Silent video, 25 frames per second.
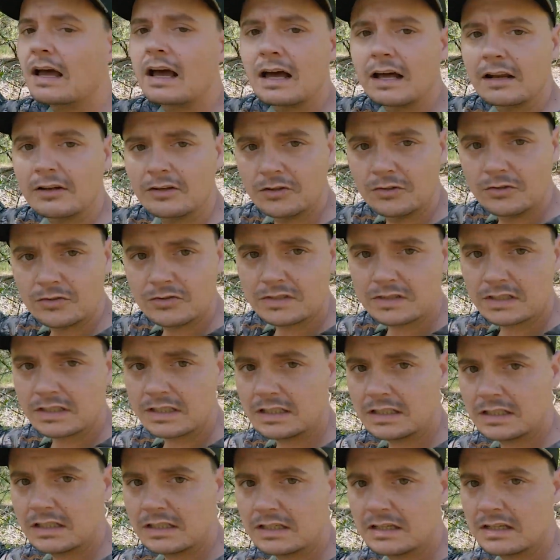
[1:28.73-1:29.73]
I do
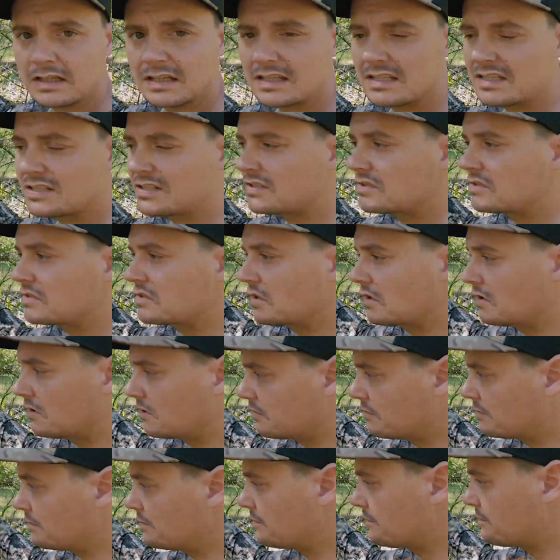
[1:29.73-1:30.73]
see
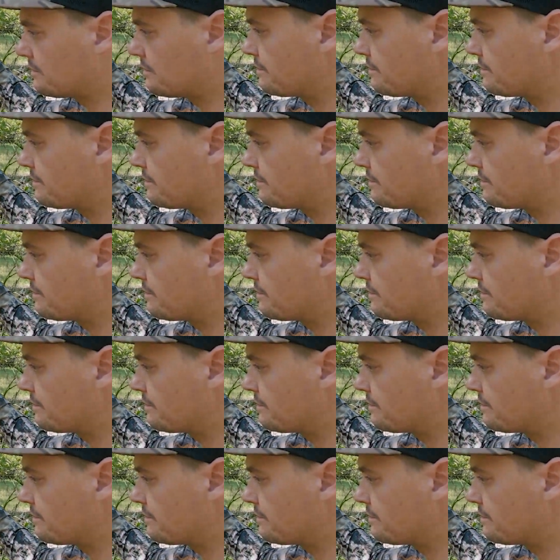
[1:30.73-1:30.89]
some